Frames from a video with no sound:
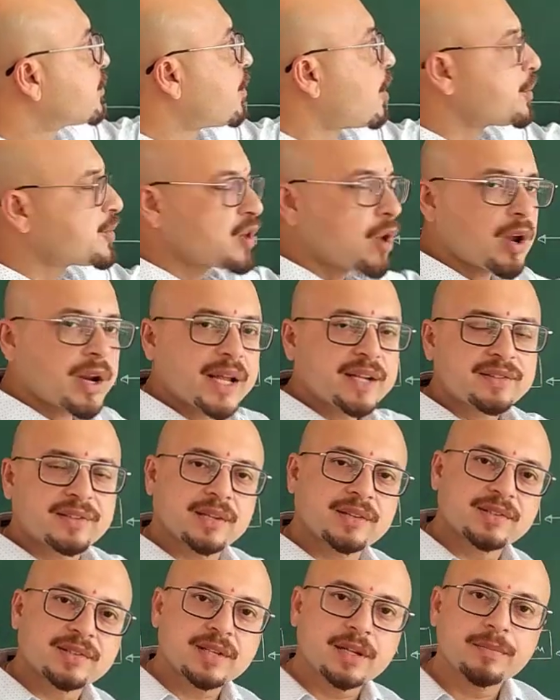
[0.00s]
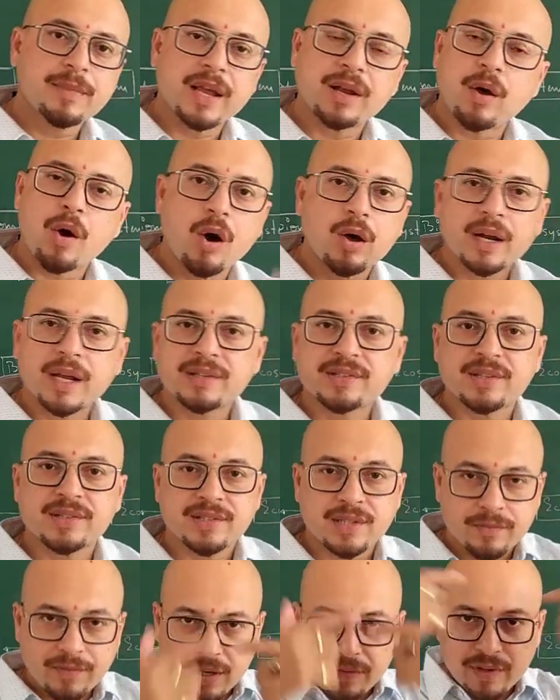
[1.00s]
forms organ system, and organ
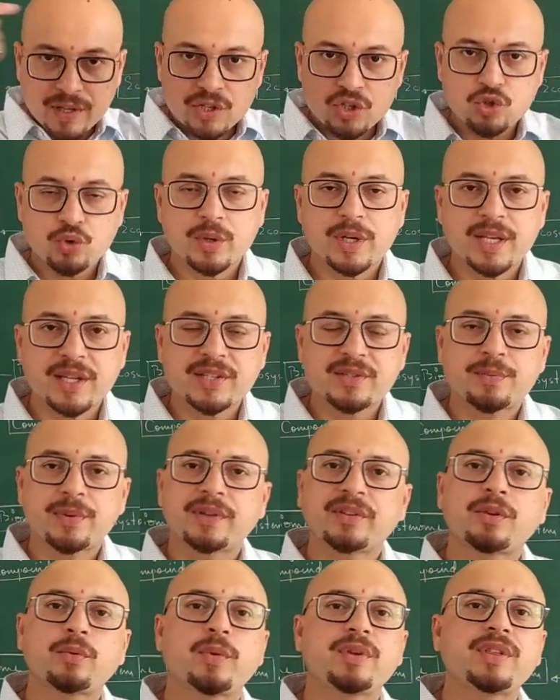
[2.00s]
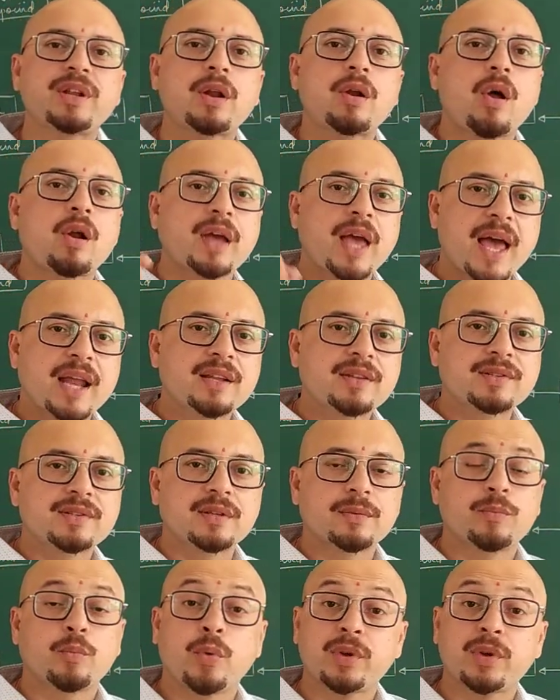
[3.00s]
system eventually is present within an organism,